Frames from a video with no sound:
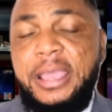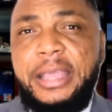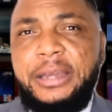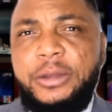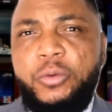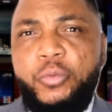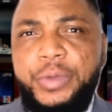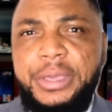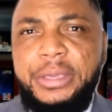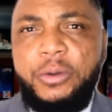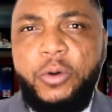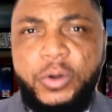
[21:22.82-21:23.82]
and
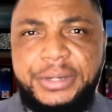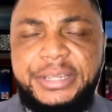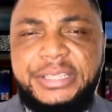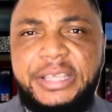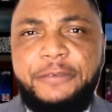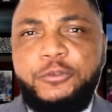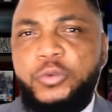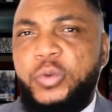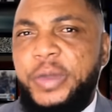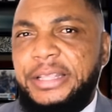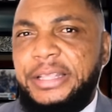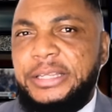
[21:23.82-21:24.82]
we all deserve to know
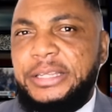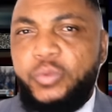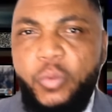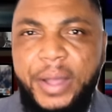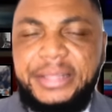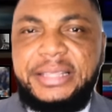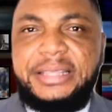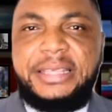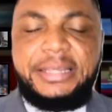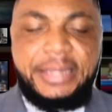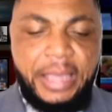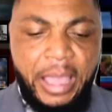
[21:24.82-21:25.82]
at least what
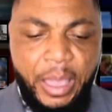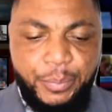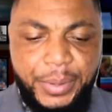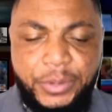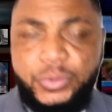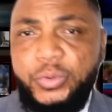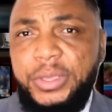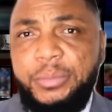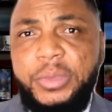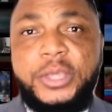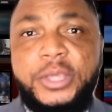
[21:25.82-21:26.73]
did happen to him.